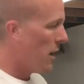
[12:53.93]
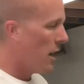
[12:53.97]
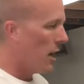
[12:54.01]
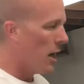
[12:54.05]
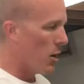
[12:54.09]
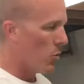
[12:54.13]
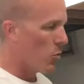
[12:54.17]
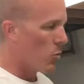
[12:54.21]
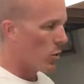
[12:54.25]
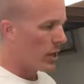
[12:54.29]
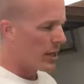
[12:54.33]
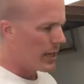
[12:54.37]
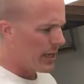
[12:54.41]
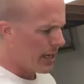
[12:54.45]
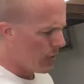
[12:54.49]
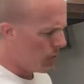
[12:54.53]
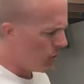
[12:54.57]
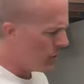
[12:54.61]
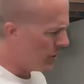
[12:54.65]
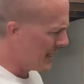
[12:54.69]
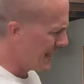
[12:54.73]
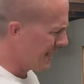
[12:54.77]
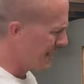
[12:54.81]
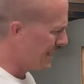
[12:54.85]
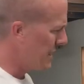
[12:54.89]
I'm working
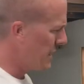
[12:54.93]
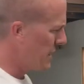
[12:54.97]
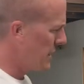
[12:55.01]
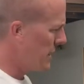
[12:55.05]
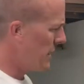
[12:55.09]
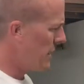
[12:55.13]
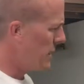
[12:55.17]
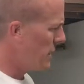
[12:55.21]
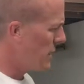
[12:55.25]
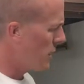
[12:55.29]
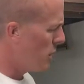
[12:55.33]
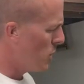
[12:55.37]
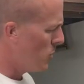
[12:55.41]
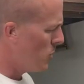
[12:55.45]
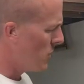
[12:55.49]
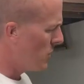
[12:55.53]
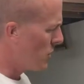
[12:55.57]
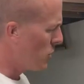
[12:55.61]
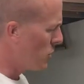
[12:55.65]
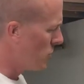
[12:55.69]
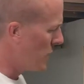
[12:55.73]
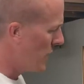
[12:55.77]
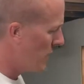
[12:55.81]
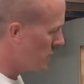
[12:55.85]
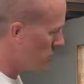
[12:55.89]
really clean, keeping
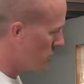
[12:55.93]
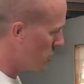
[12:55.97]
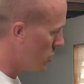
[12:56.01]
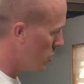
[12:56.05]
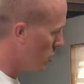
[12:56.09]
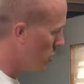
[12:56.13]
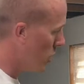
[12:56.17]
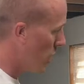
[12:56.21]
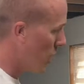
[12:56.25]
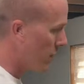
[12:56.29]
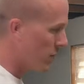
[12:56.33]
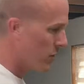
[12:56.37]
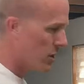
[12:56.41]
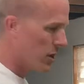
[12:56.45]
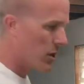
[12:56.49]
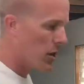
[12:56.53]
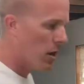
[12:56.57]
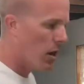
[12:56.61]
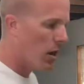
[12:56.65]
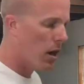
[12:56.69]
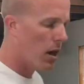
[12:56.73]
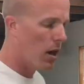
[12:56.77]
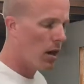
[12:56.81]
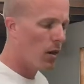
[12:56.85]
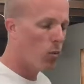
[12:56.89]
the residue off the
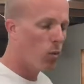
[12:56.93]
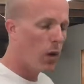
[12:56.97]
car,